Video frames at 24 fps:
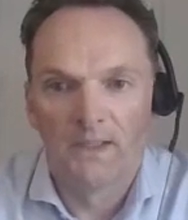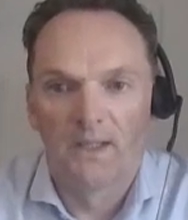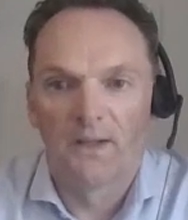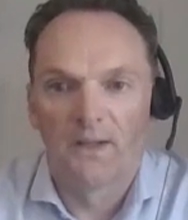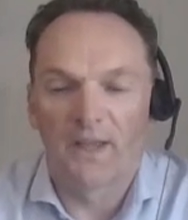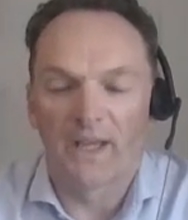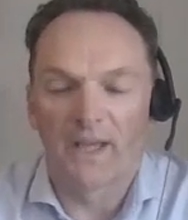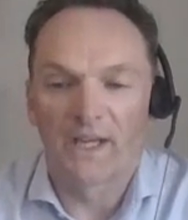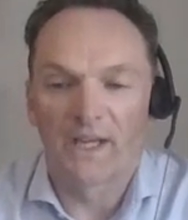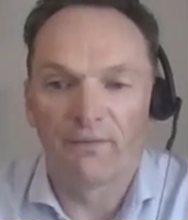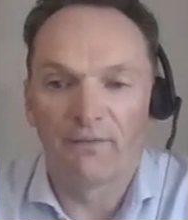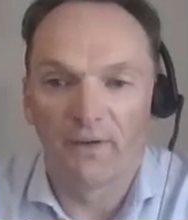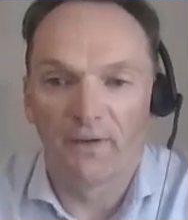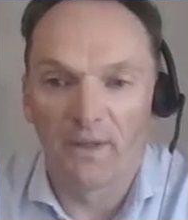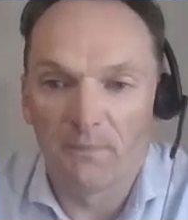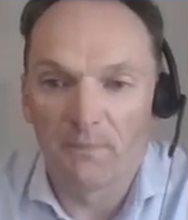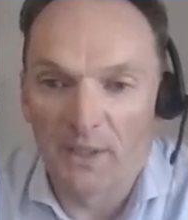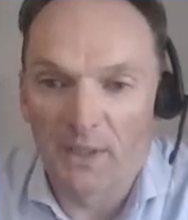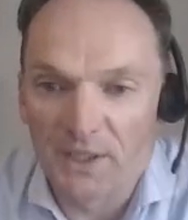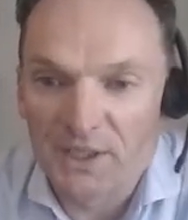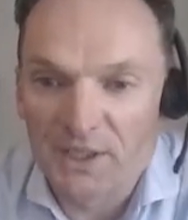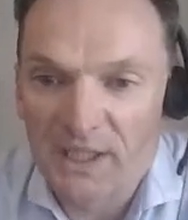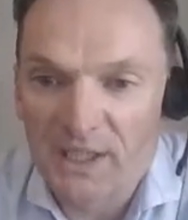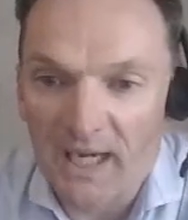Thank you very
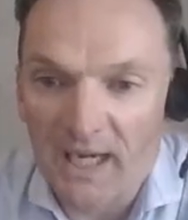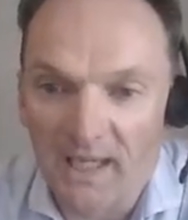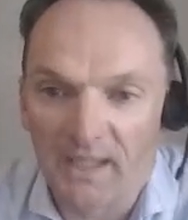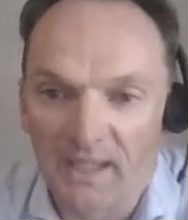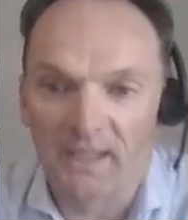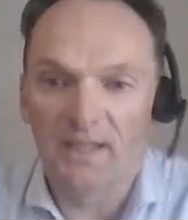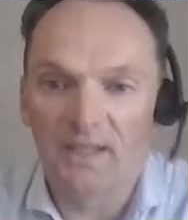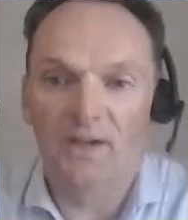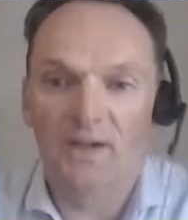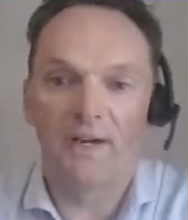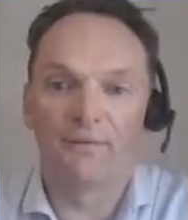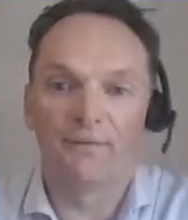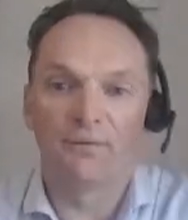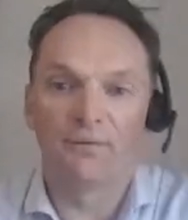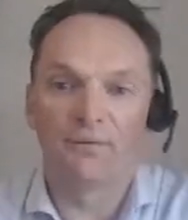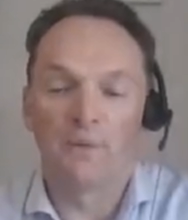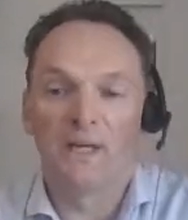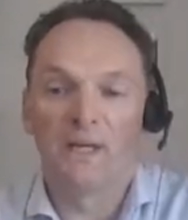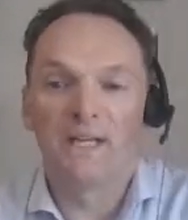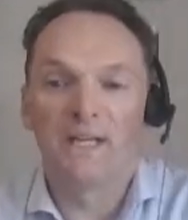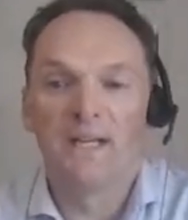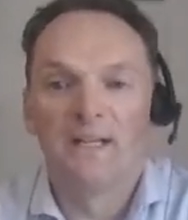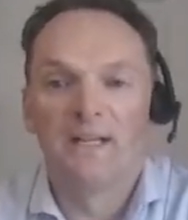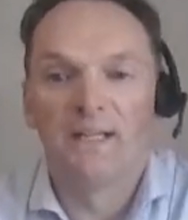much, Kelly. Hi,
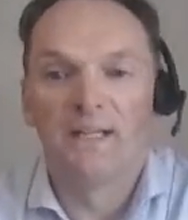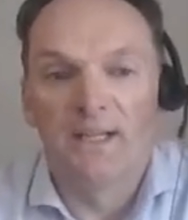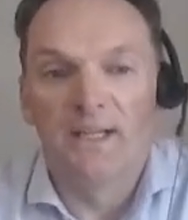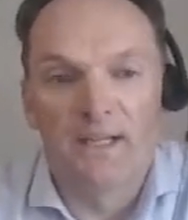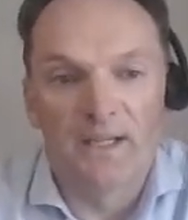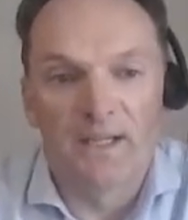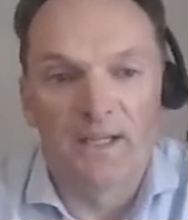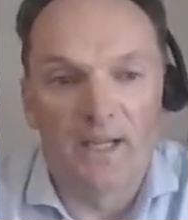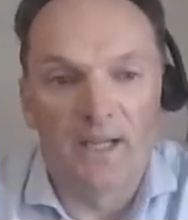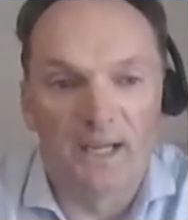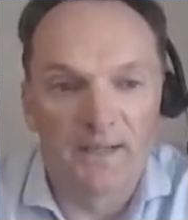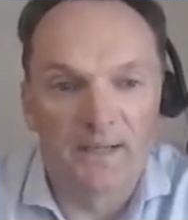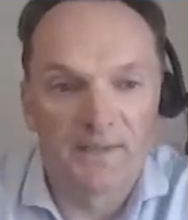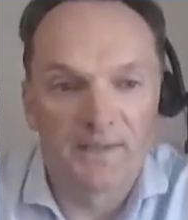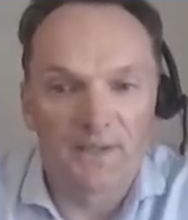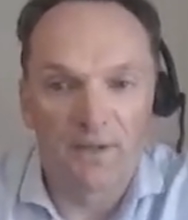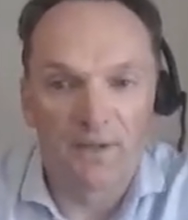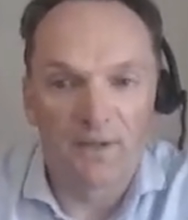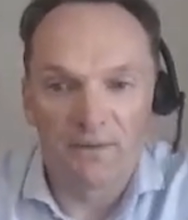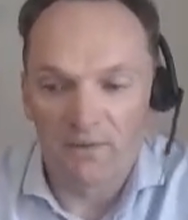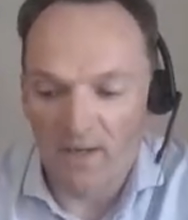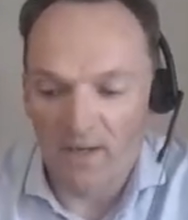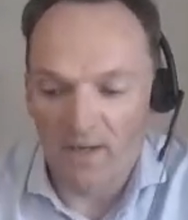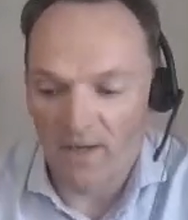everyone.
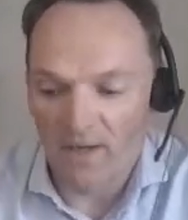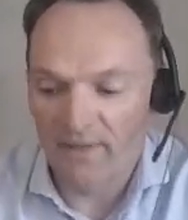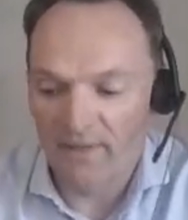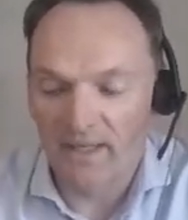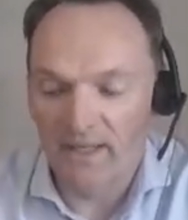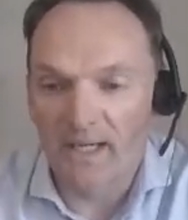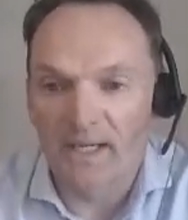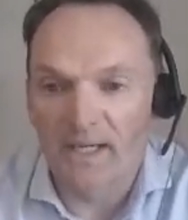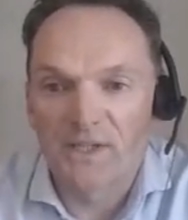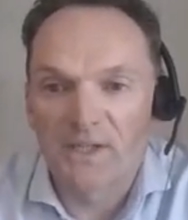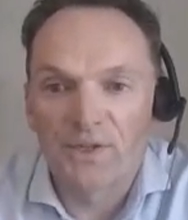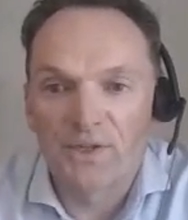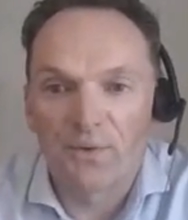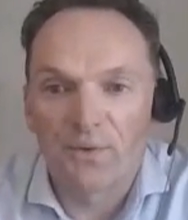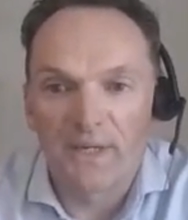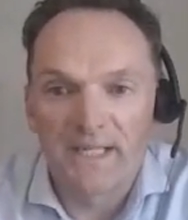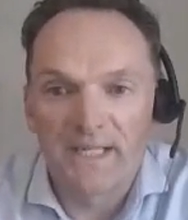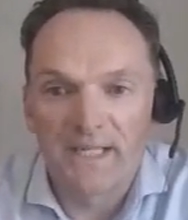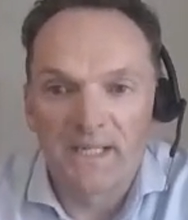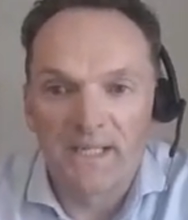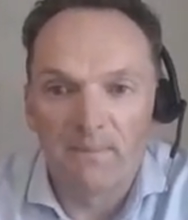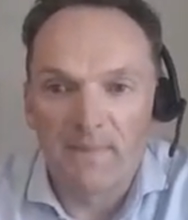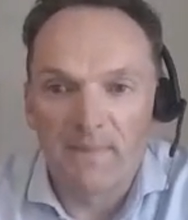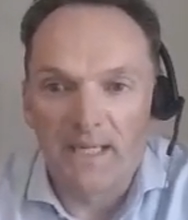So over the next
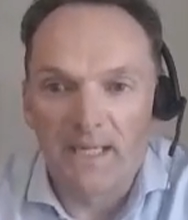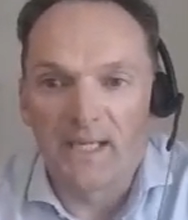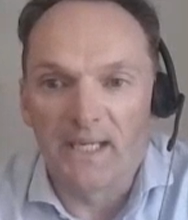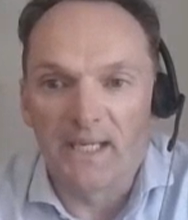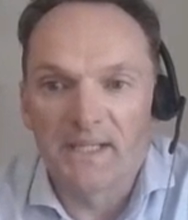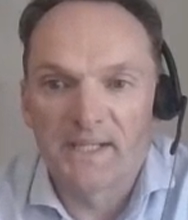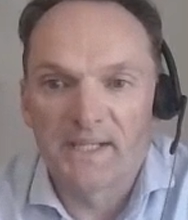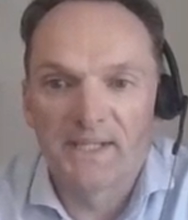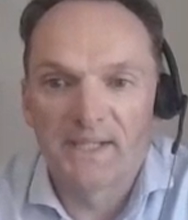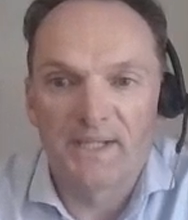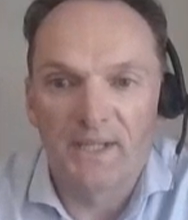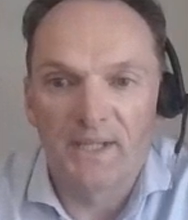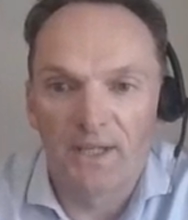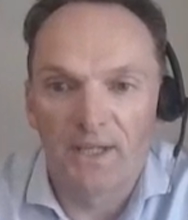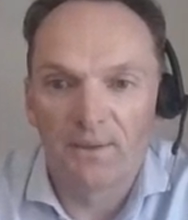20 minutes,